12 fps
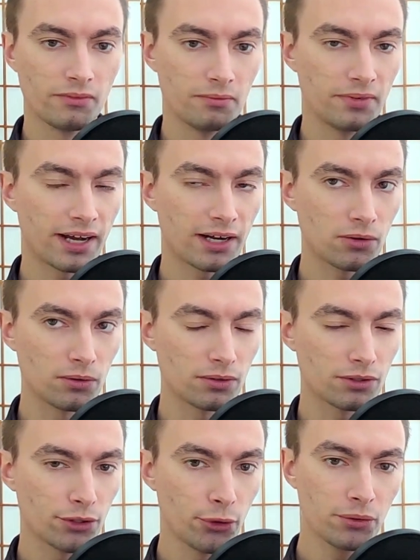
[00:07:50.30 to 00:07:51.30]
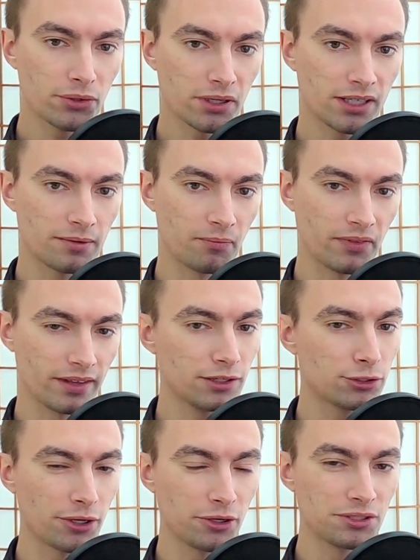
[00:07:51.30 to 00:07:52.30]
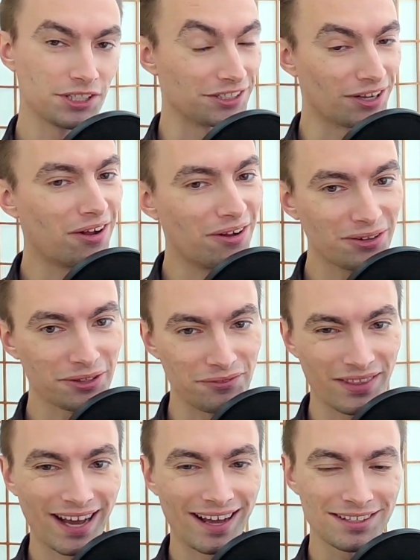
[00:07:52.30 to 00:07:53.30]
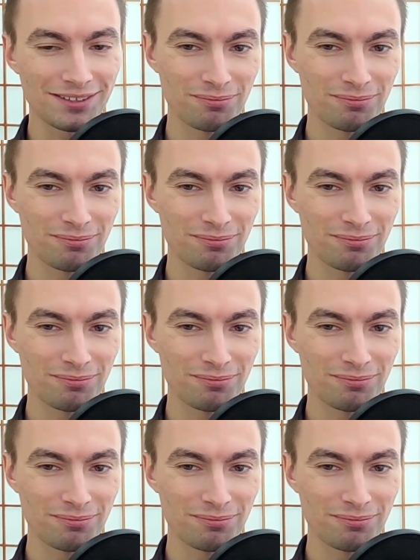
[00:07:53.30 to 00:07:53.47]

Now, Kundera introduces all of that